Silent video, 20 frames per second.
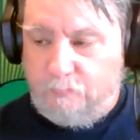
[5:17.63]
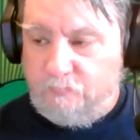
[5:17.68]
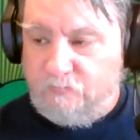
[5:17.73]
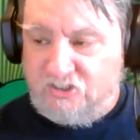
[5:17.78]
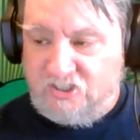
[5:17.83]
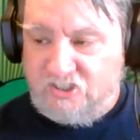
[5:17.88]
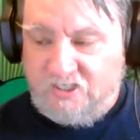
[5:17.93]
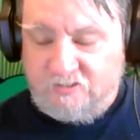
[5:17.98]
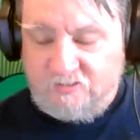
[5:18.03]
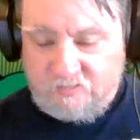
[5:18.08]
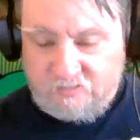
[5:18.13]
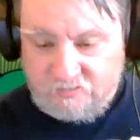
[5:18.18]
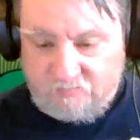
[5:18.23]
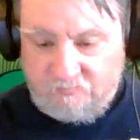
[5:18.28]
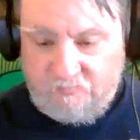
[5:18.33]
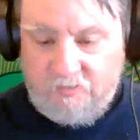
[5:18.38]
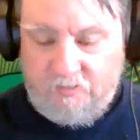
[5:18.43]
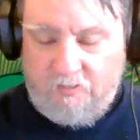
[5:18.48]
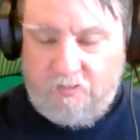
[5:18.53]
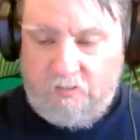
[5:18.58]
projector
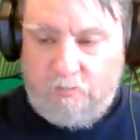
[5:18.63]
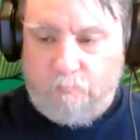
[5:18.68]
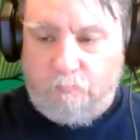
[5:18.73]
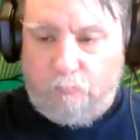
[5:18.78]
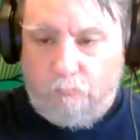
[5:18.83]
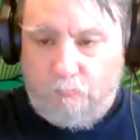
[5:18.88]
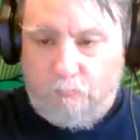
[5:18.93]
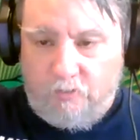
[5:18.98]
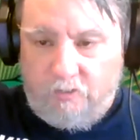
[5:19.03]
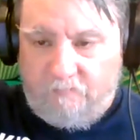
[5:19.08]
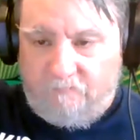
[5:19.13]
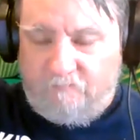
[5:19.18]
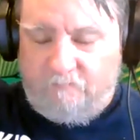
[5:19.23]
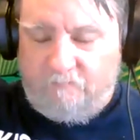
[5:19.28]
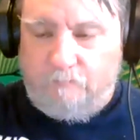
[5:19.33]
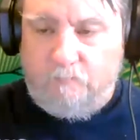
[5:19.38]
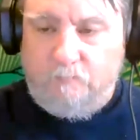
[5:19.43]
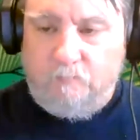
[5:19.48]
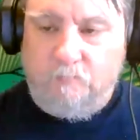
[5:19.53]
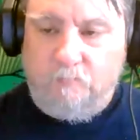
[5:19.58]
screen that you pull up.
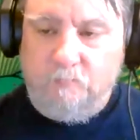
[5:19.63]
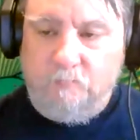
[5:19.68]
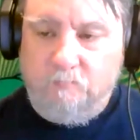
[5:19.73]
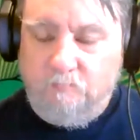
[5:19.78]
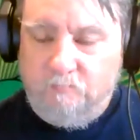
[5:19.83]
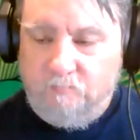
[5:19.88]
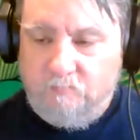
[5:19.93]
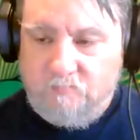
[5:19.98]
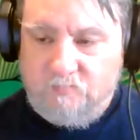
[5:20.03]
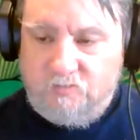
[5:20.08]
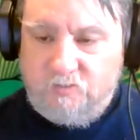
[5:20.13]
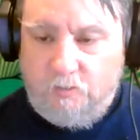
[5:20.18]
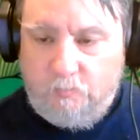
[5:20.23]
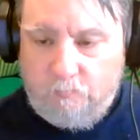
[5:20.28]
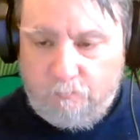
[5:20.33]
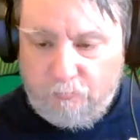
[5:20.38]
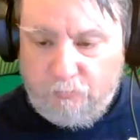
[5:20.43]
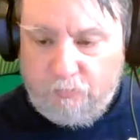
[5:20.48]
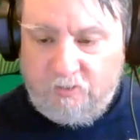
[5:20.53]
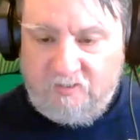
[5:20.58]
So you
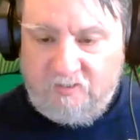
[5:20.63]
put it